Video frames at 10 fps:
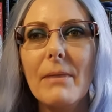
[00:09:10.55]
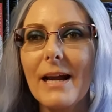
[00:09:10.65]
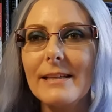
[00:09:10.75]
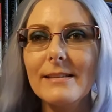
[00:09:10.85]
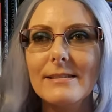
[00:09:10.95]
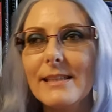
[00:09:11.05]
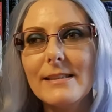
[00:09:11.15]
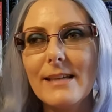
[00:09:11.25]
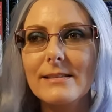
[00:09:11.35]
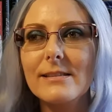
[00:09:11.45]
but I
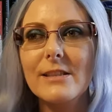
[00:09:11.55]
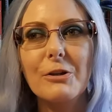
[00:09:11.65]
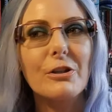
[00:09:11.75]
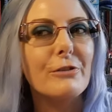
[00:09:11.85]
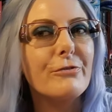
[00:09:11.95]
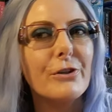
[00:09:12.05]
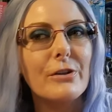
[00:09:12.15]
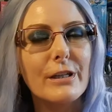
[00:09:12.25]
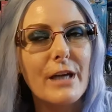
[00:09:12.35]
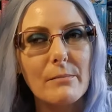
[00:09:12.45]
didn't necessarily feel
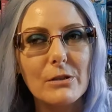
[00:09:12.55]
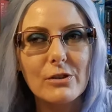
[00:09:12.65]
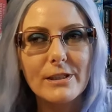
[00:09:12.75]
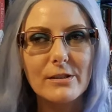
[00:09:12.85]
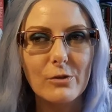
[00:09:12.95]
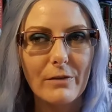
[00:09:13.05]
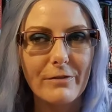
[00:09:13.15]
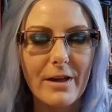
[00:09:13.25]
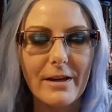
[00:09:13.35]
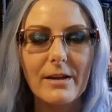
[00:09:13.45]
their chemistry sort of
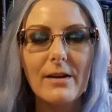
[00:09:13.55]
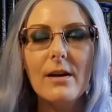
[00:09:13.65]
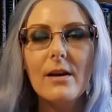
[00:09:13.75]
thing.